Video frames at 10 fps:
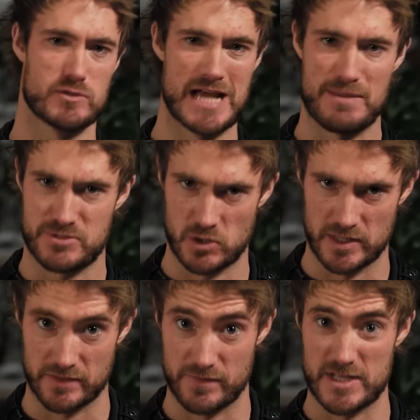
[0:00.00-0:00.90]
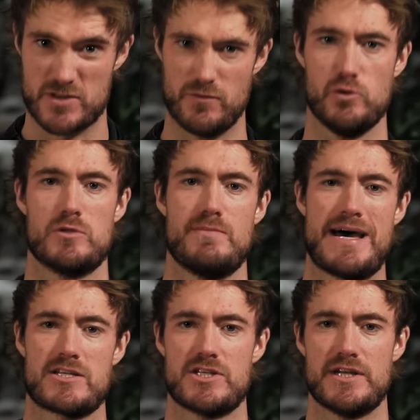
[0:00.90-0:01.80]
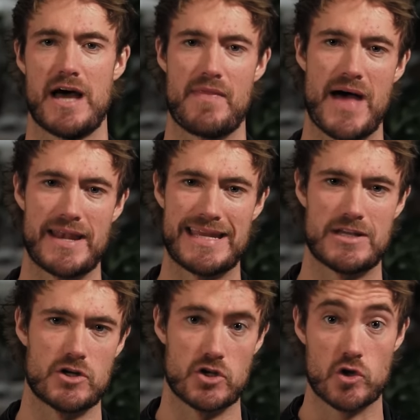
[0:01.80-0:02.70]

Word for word: who was absolutely convinced food was medicine and that he could